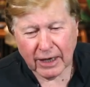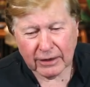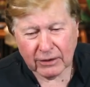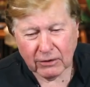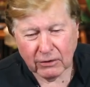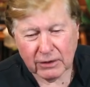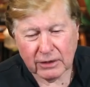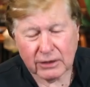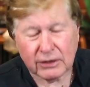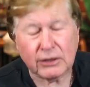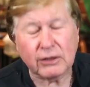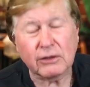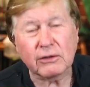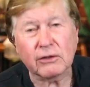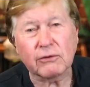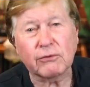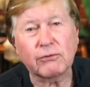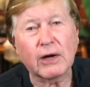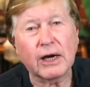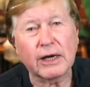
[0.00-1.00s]
couldn't do
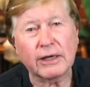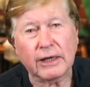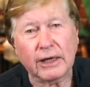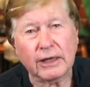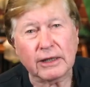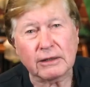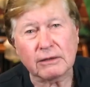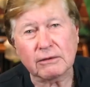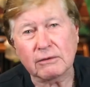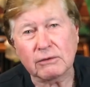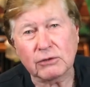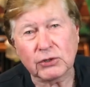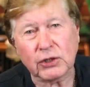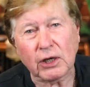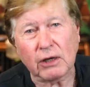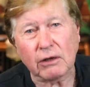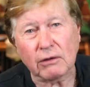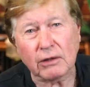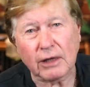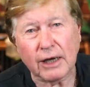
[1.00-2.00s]
the Friday
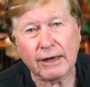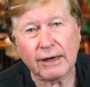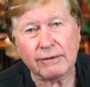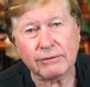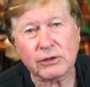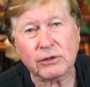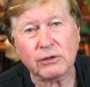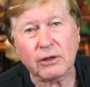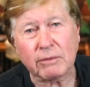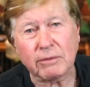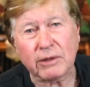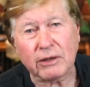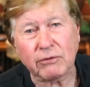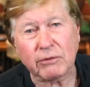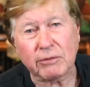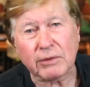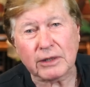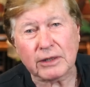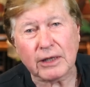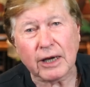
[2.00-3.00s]
show live streaming
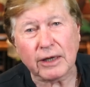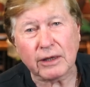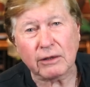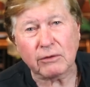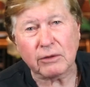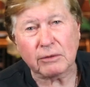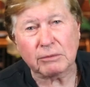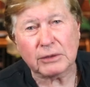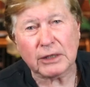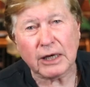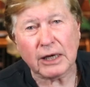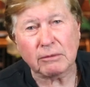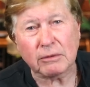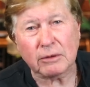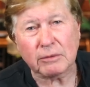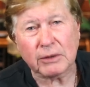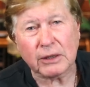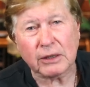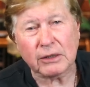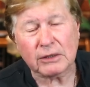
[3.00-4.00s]
from the dining room
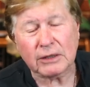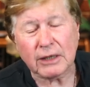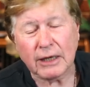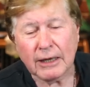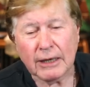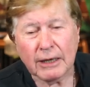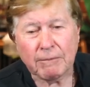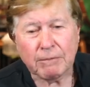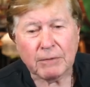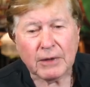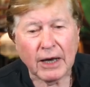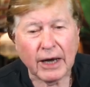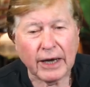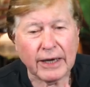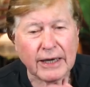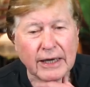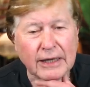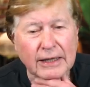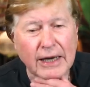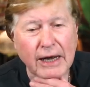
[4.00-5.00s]
table because
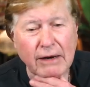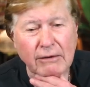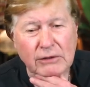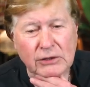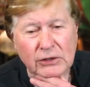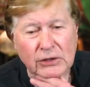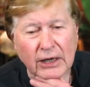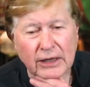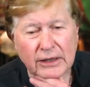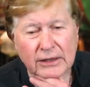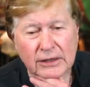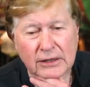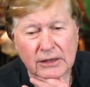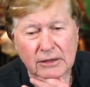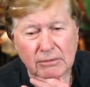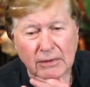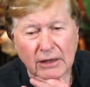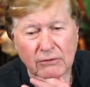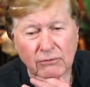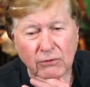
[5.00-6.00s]
I had
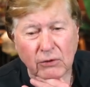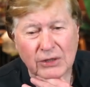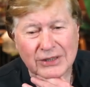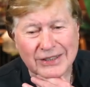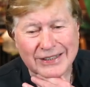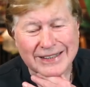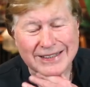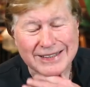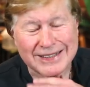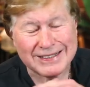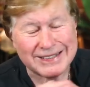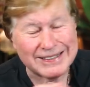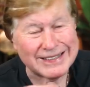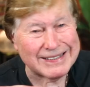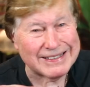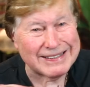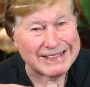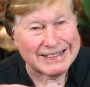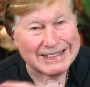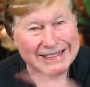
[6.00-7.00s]
laryngitis. My voice just
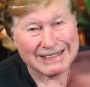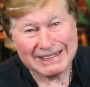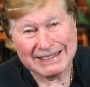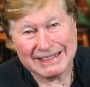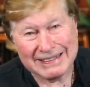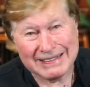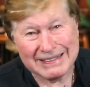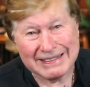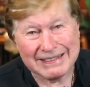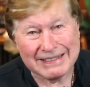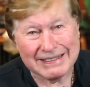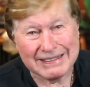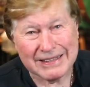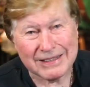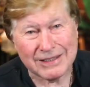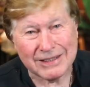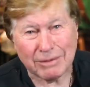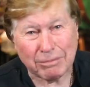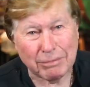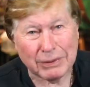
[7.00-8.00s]

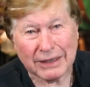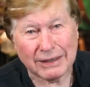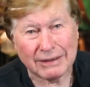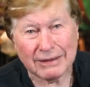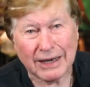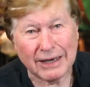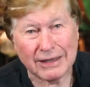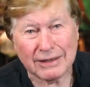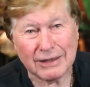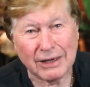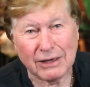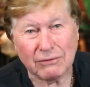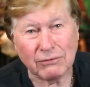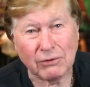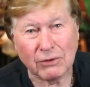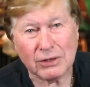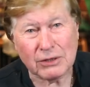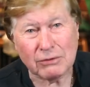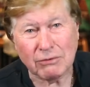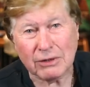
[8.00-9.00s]
disappeared. I had no
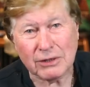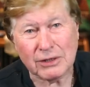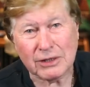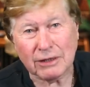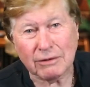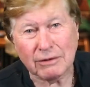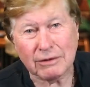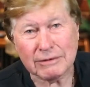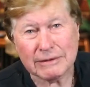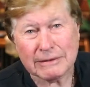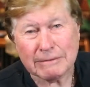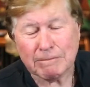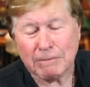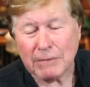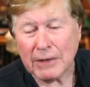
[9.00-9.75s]
voice whatsoever.